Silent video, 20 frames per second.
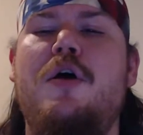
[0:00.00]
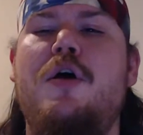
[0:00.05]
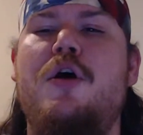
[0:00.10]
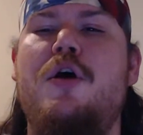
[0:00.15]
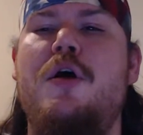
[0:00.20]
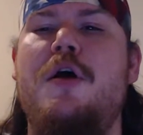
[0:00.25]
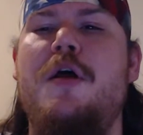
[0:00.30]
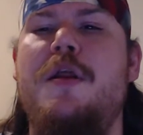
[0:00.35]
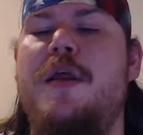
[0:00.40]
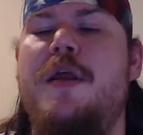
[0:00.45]

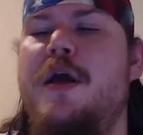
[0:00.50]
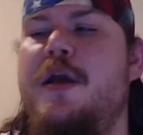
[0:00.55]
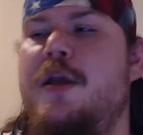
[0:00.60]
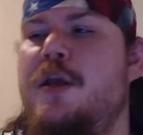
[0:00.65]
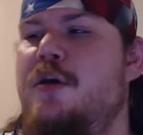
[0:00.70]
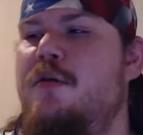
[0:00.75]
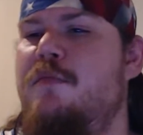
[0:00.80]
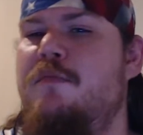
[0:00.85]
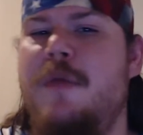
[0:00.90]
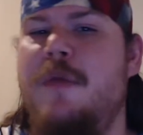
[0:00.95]
that you
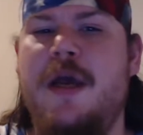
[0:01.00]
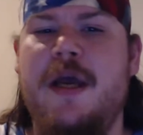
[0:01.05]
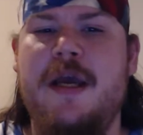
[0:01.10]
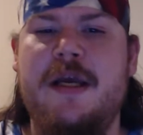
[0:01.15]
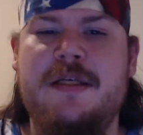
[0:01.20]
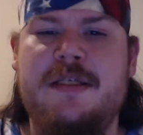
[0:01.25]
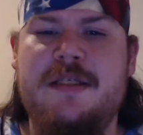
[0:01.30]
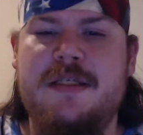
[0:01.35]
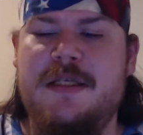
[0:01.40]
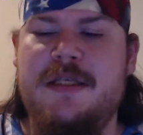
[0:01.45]
may
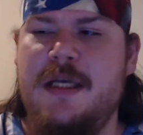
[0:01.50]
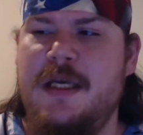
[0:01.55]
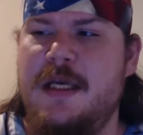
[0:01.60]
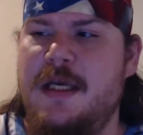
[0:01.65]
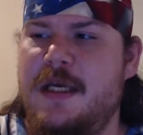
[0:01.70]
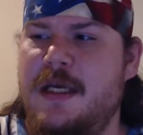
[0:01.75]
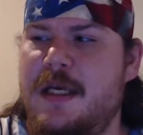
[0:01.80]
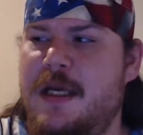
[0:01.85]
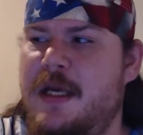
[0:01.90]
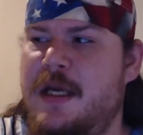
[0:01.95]

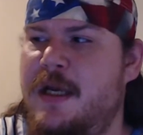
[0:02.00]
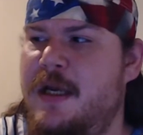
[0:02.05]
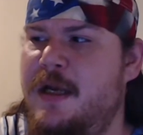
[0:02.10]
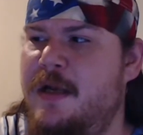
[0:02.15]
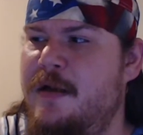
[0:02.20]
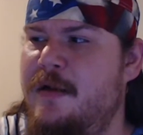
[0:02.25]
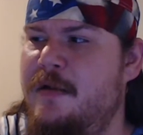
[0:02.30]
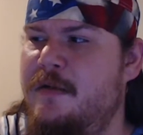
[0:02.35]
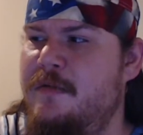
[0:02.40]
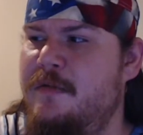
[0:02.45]
see
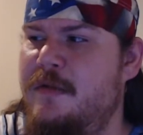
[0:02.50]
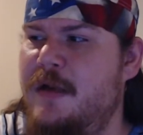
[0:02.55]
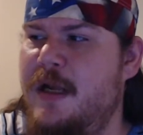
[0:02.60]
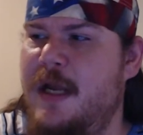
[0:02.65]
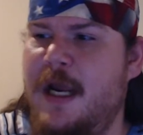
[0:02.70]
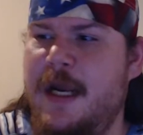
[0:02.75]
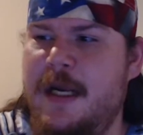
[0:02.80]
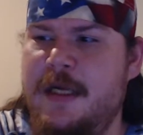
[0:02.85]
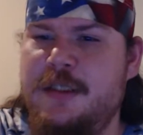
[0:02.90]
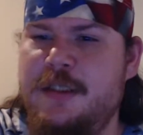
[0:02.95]
in
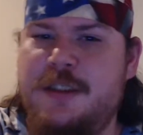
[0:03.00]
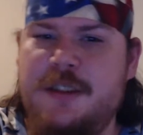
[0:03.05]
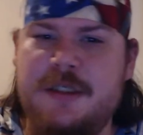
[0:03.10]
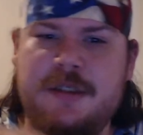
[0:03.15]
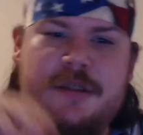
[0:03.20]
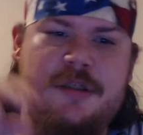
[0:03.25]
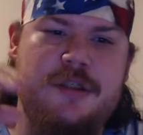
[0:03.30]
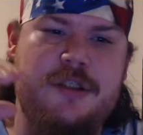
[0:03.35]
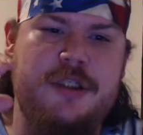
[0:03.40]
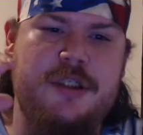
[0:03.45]

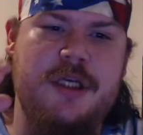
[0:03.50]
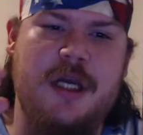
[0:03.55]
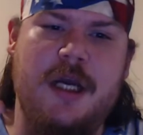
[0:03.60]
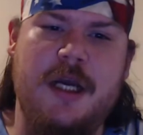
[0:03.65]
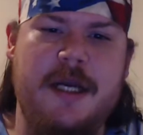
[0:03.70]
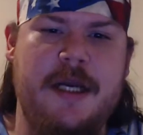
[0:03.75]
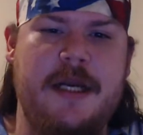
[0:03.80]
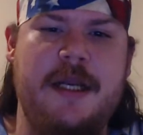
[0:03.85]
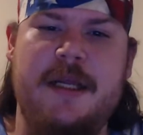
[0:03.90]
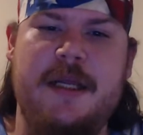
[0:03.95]
ancient
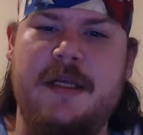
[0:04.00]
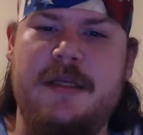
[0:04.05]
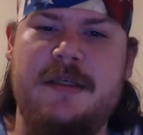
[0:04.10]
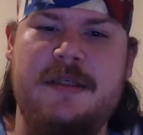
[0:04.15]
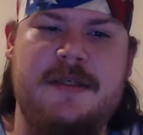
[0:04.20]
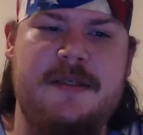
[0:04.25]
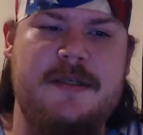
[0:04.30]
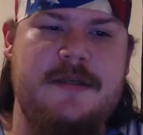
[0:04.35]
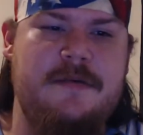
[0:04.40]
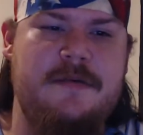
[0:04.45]
Chinese